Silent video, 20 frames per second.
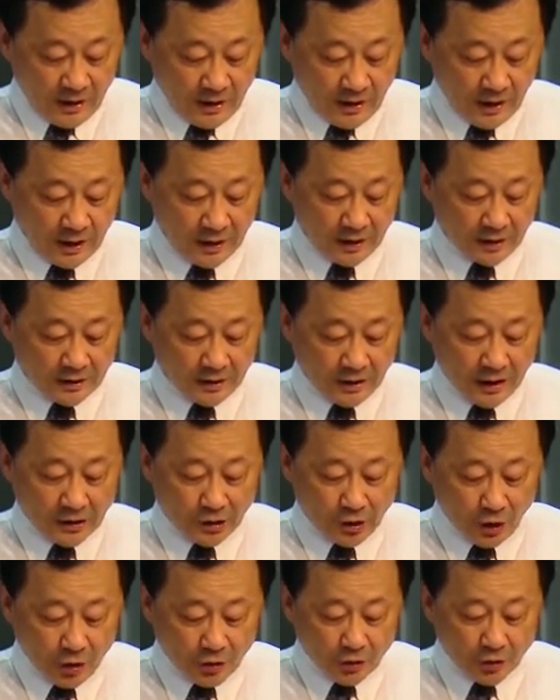A
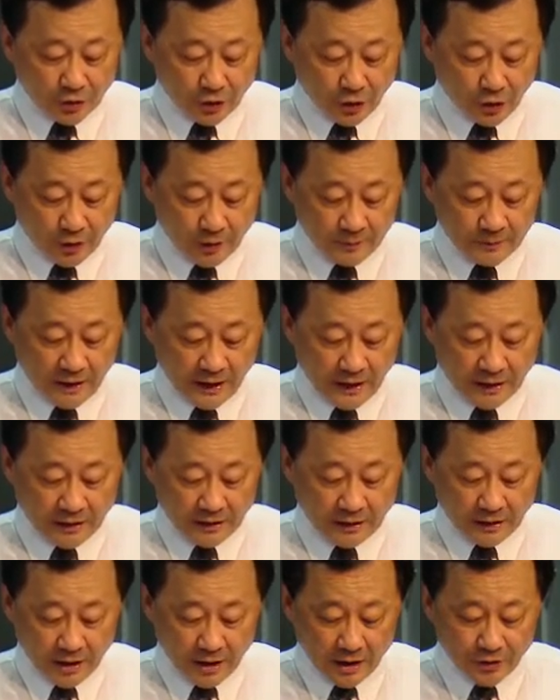longer term
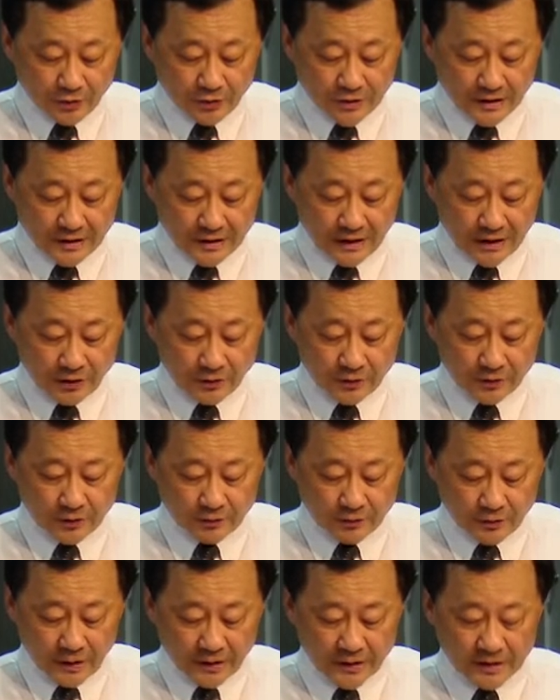and larger scale
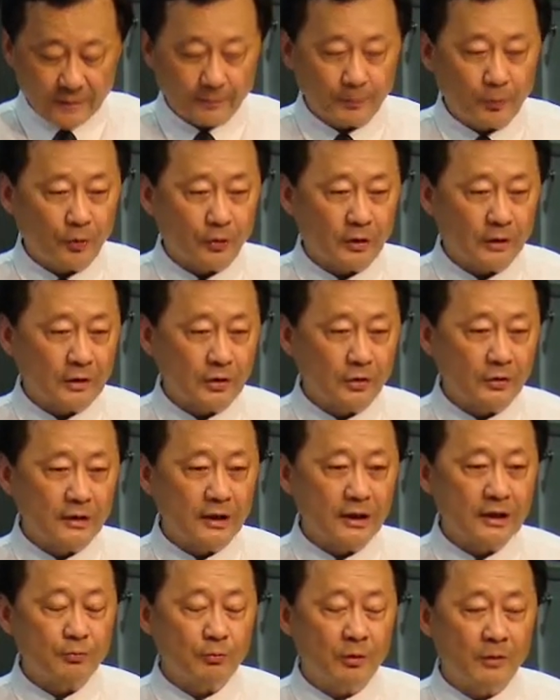grant supported. So
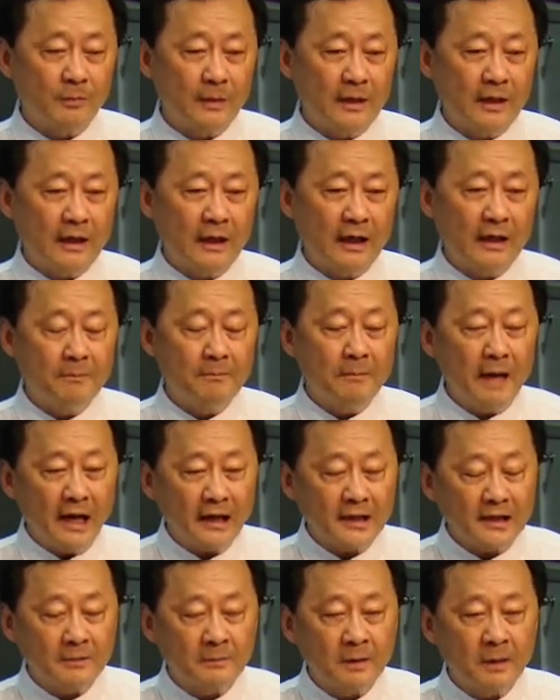this would be a
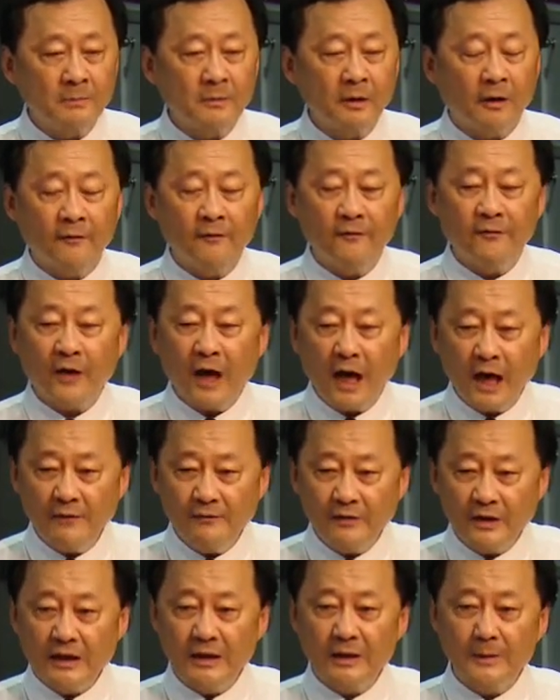maximum of
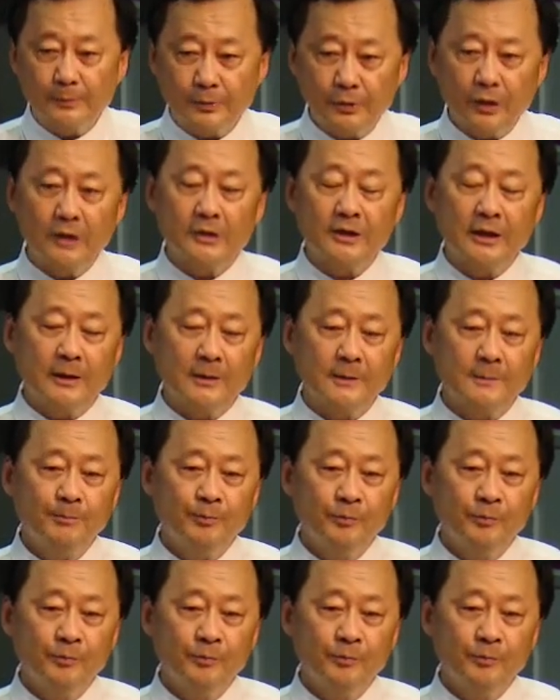5-year project.